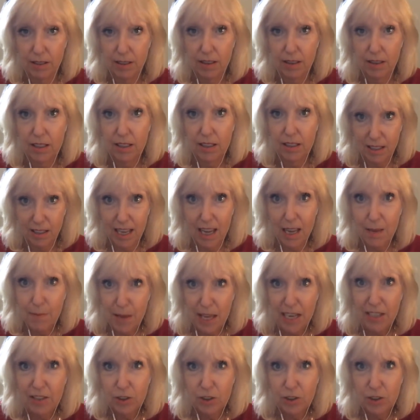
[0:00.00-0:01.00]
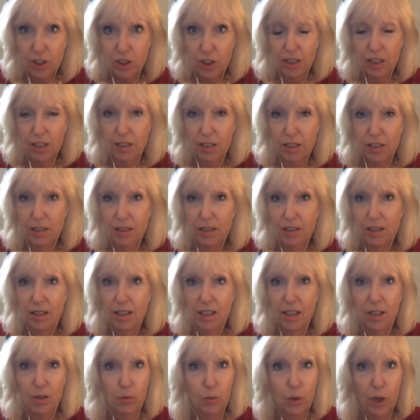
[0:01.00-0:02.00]
The same energy.
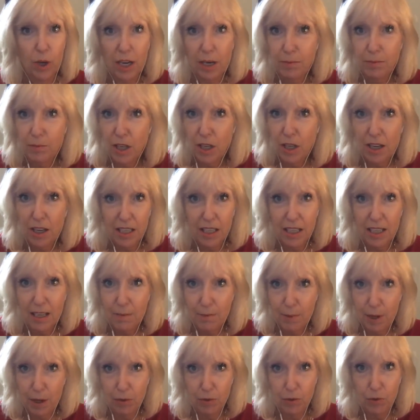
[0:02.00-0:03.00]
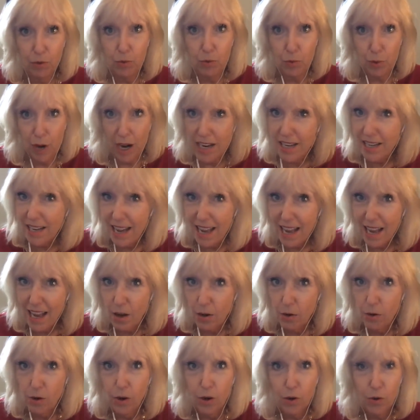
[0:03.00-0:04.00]
What I'm talking about right
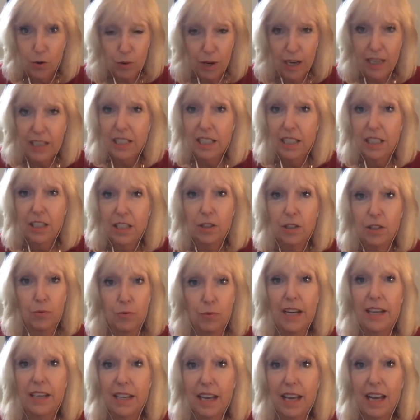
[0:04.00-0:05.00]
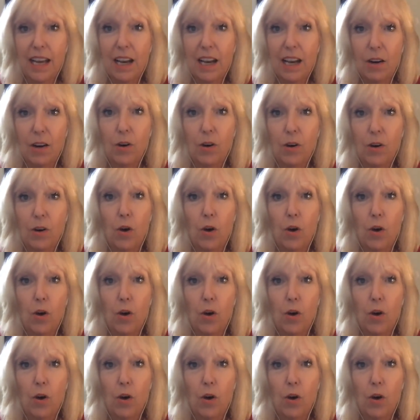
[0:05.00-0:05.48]
now, right here, right now,